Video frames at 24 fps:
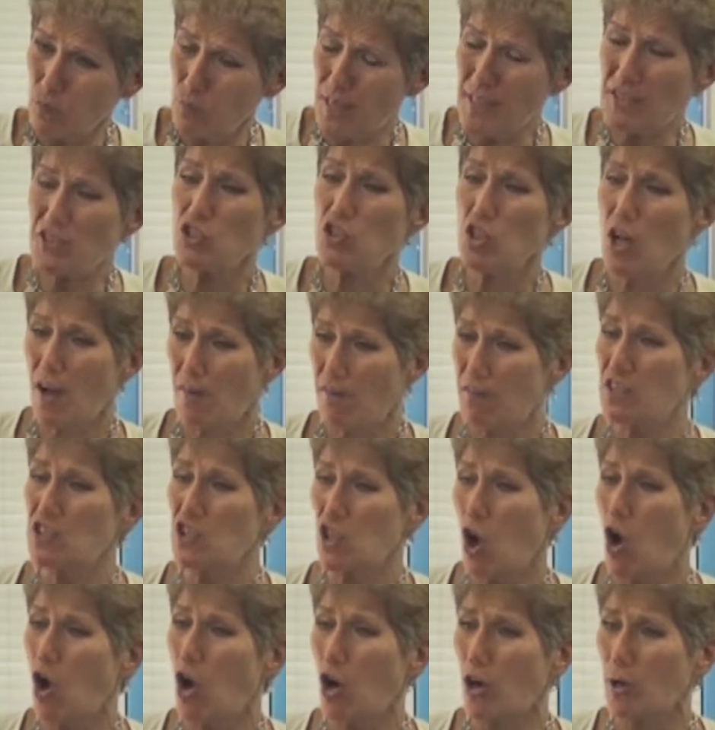wrenched off
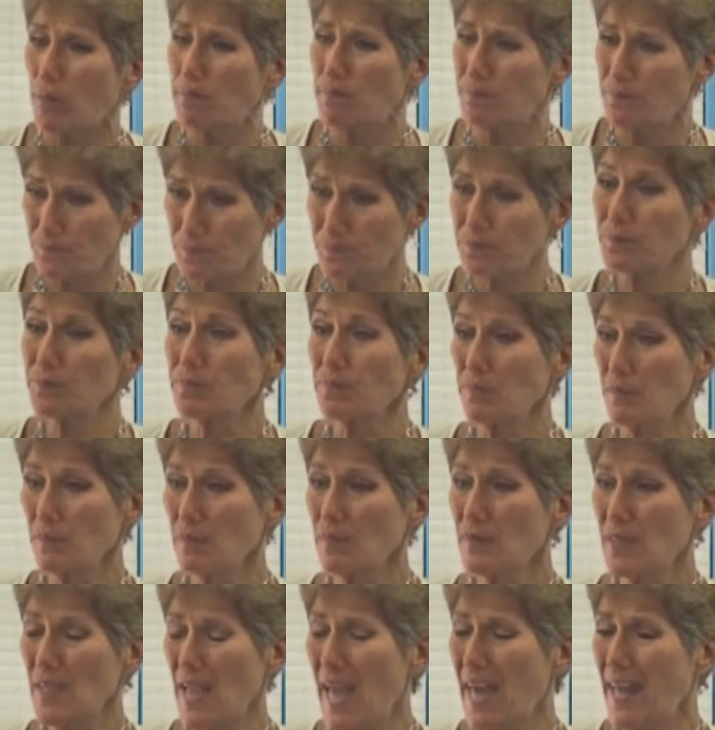its arm,
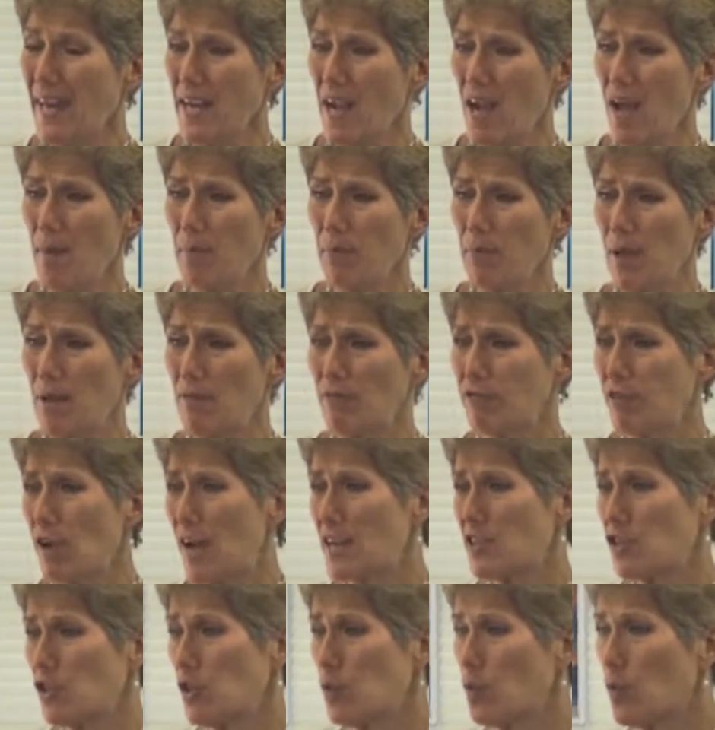had a compound
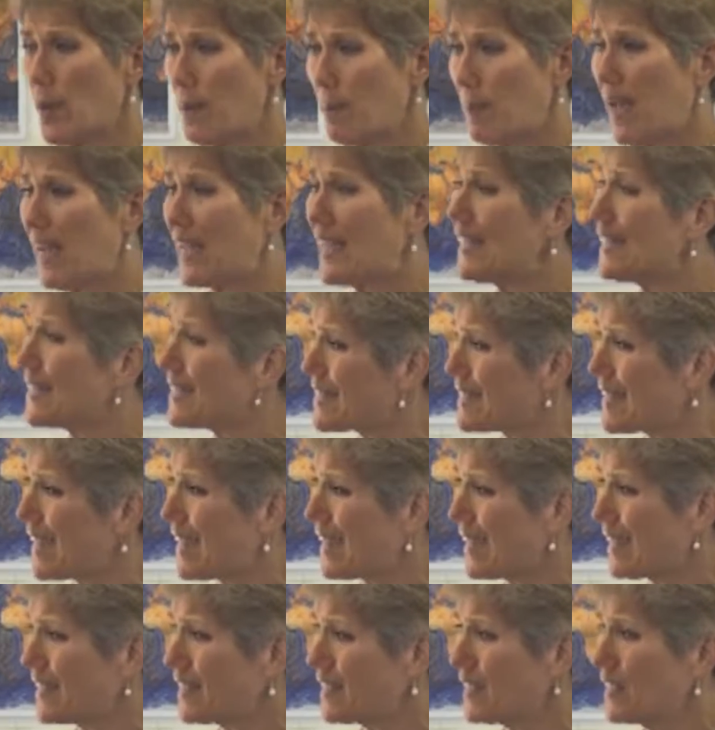fracture, and it went back and it
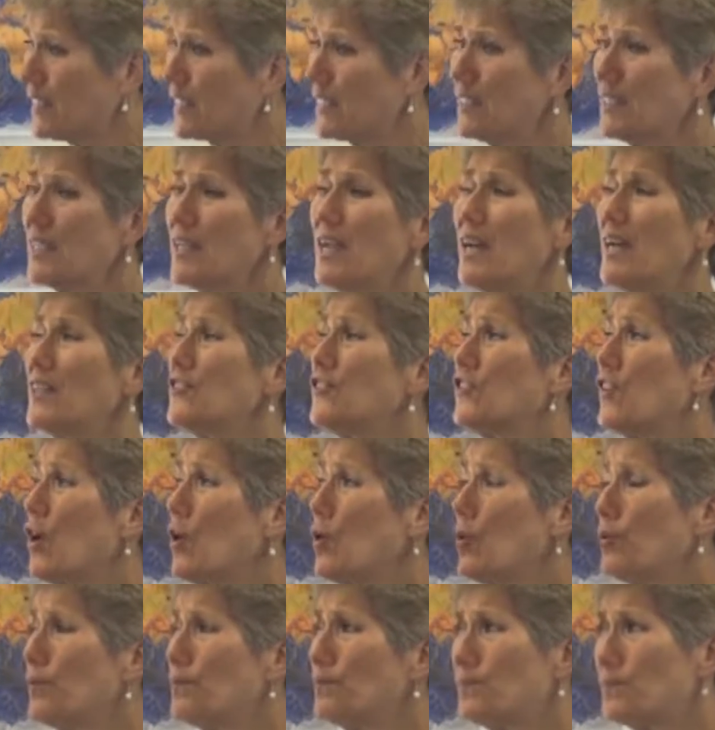died.
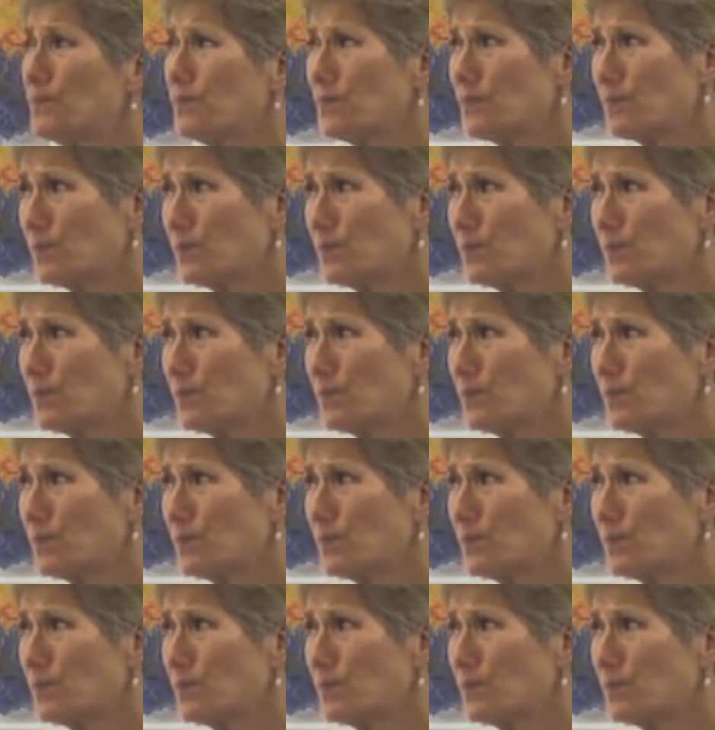So